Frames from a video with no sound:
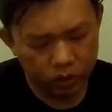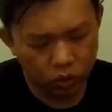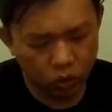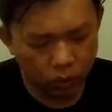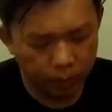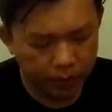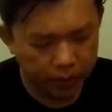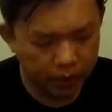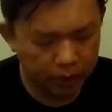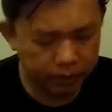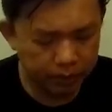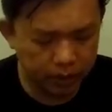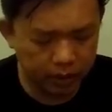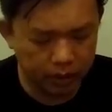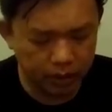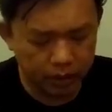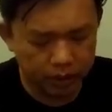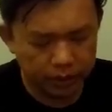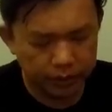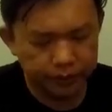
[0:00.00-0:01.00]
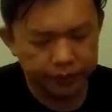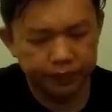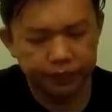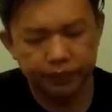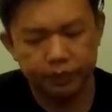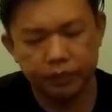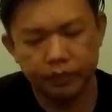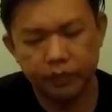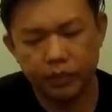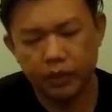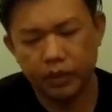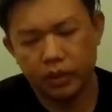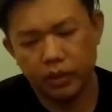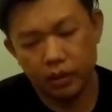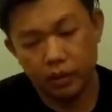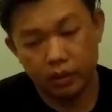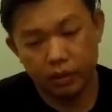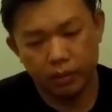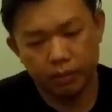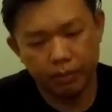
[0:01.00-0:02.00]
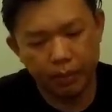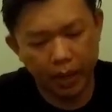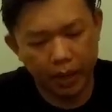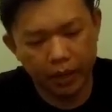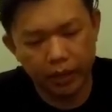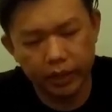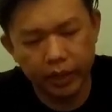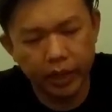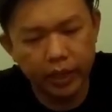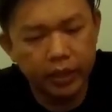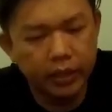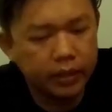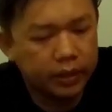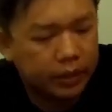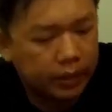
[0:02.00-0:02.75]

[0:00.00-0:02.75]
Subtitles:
Open up the bag again.